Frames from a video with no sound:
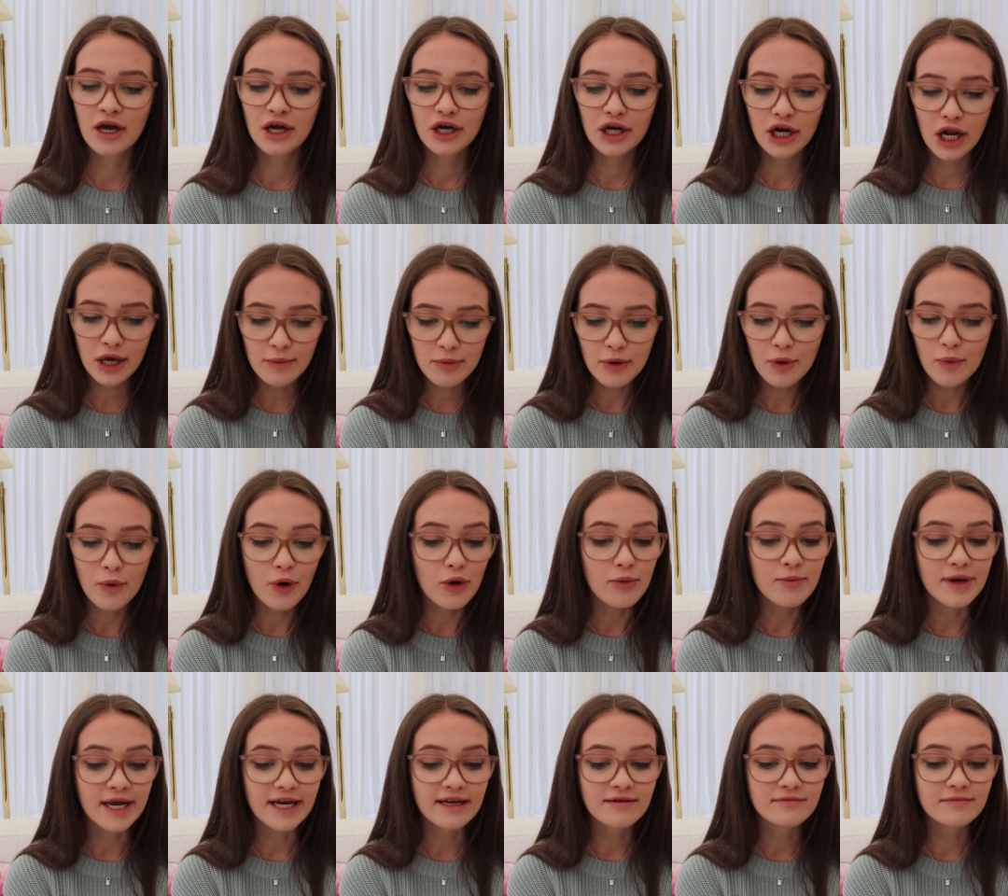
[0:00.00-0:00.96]
Global
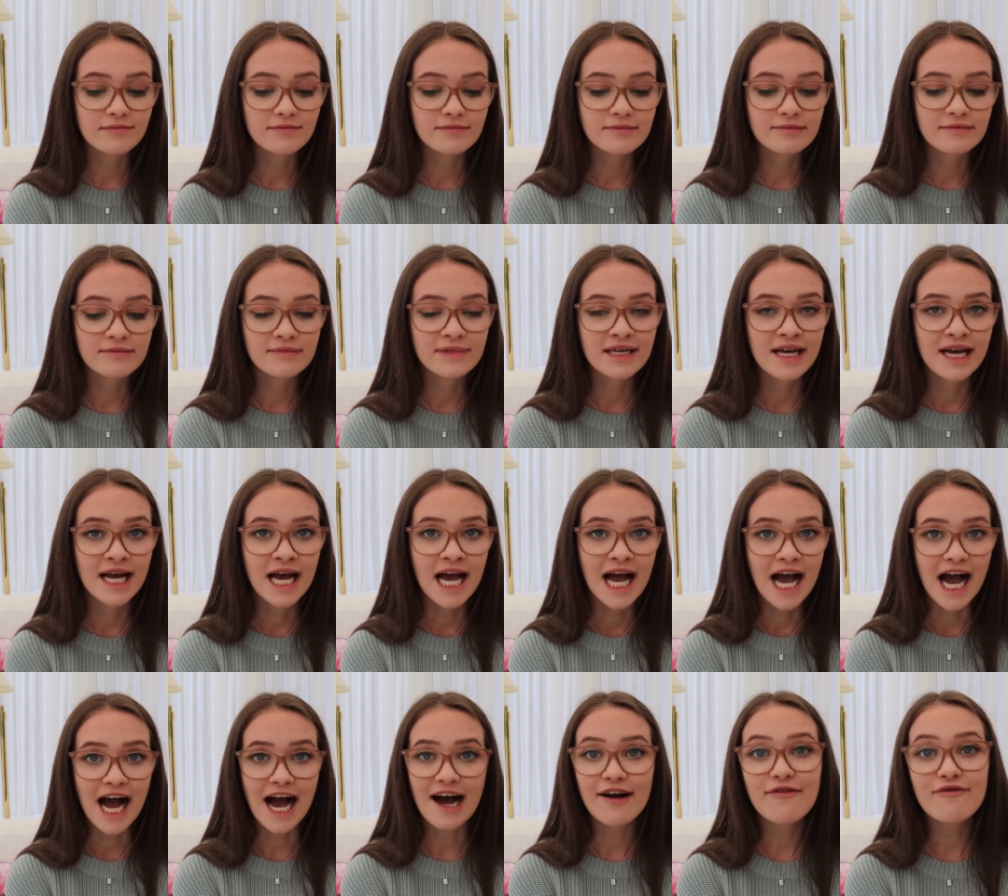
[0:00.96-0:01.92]
warming.
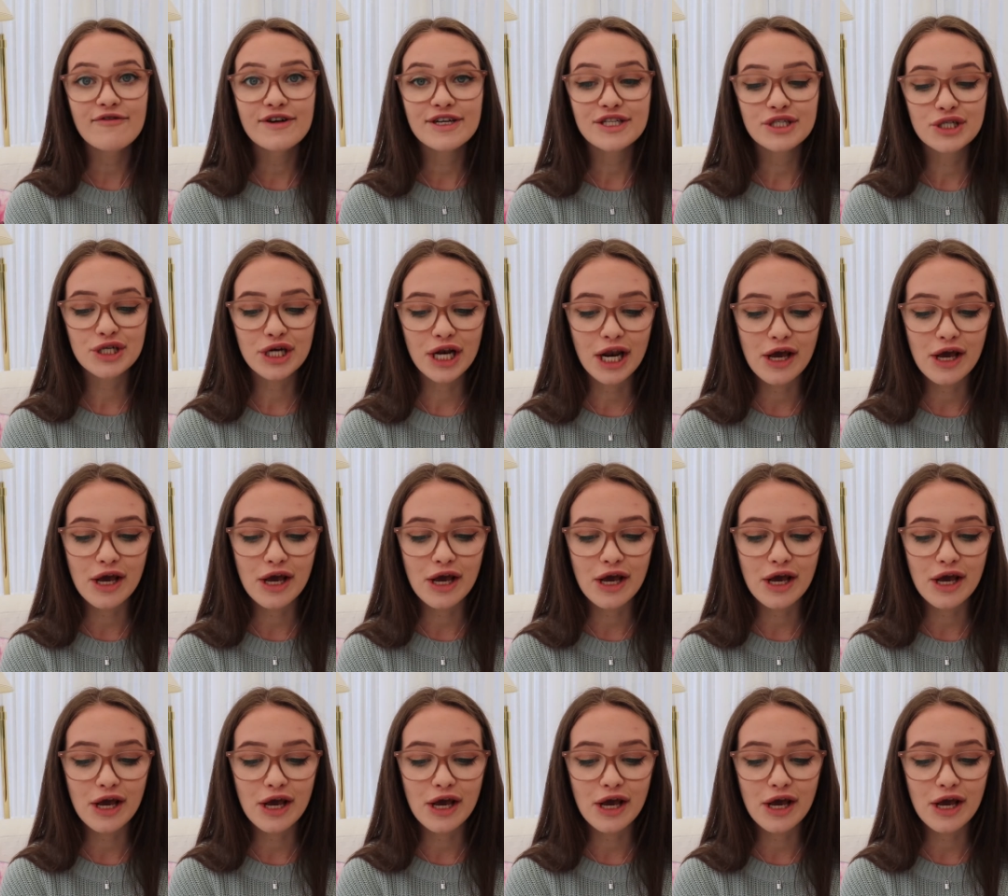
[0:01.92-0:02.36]
Average